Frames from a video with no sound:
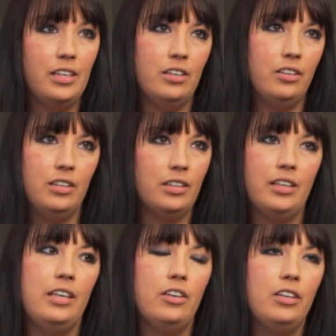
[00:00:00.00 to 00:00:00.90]
he
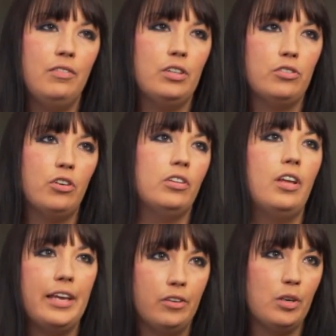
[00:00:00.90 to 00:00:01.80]
couldn't even draw a
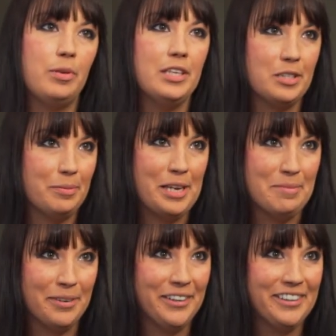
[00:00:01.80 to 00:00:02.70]
line on a piece of
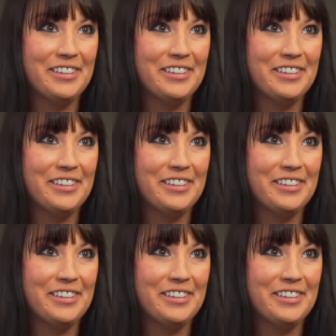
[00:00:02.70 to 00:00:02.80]
paper.